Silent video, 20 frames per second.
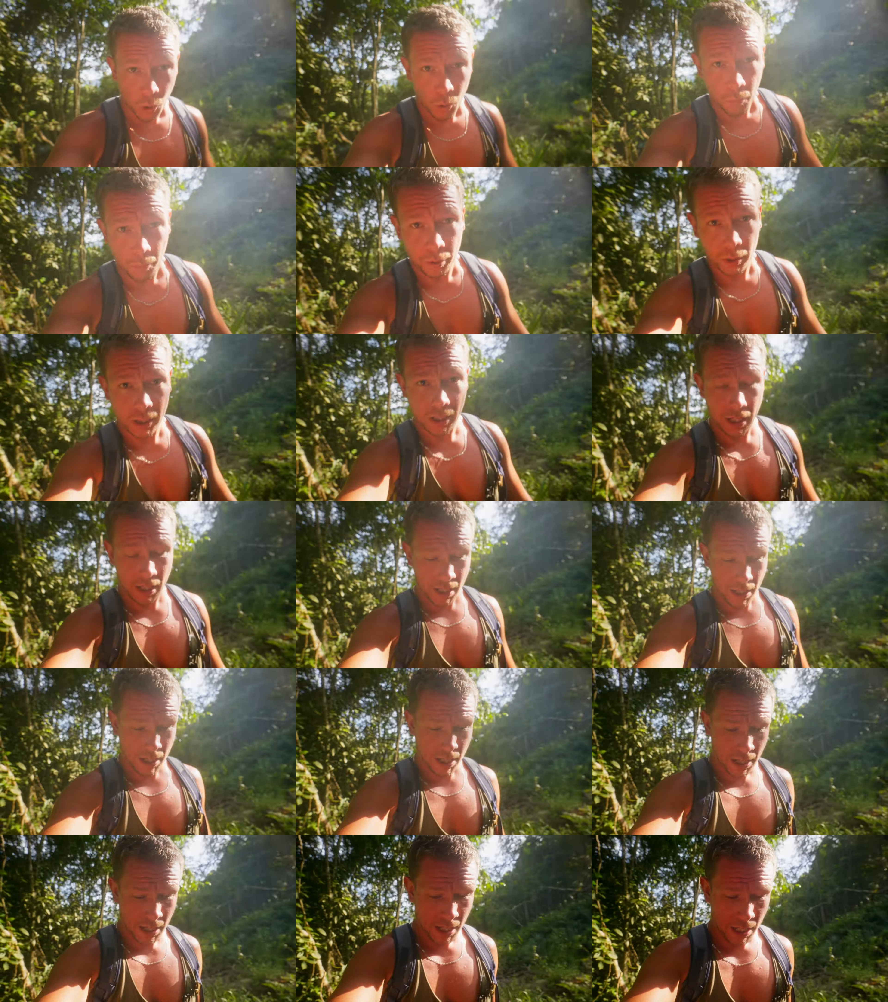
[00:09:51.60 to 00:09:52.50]
hope
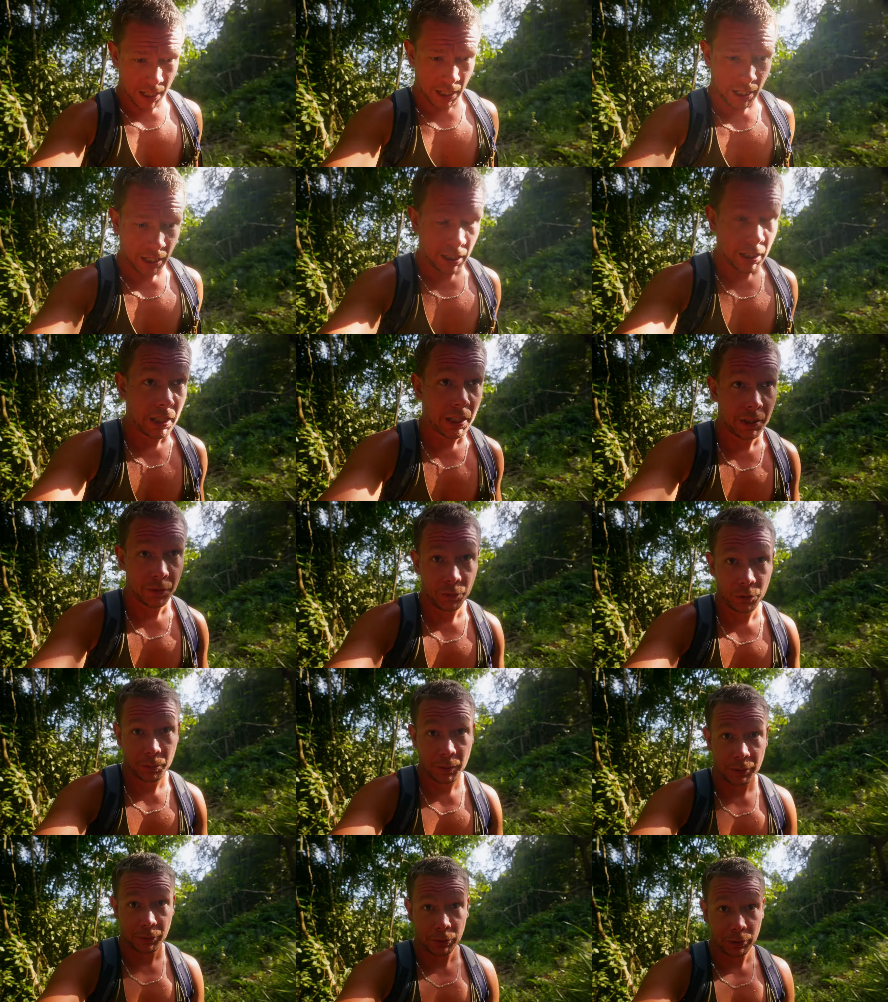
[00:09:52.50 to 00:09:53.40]
it
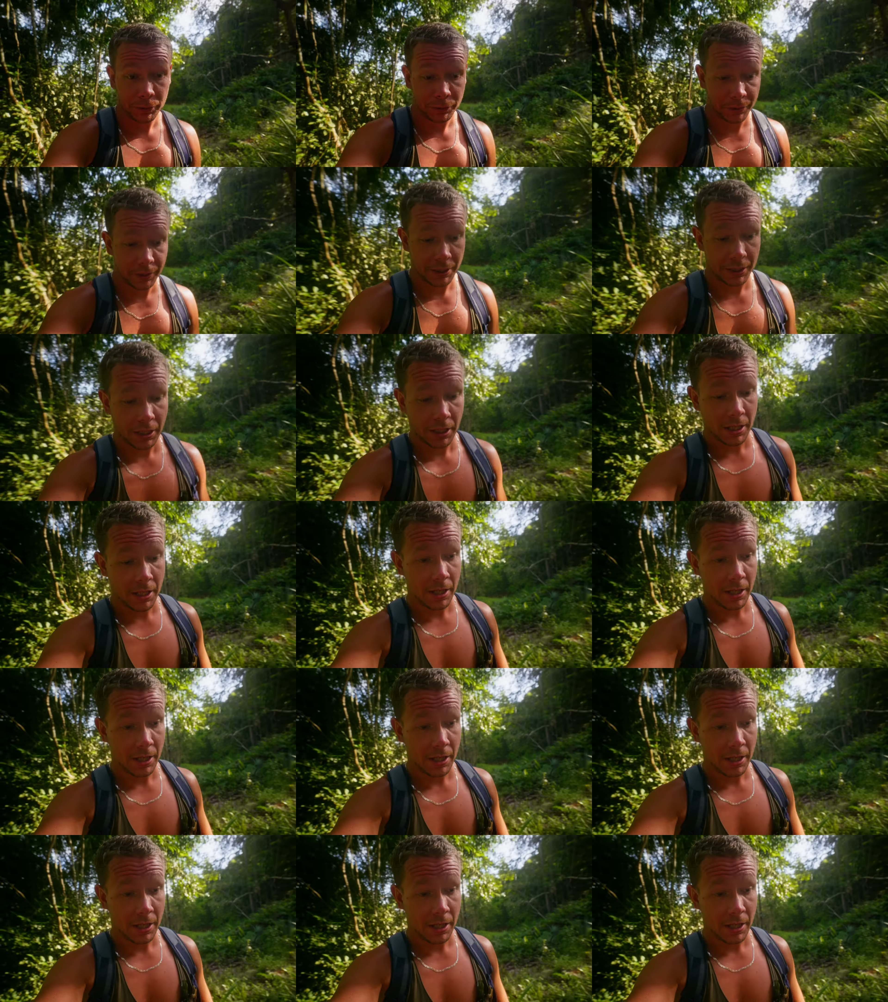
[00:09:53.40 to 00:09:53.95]
will be worth it.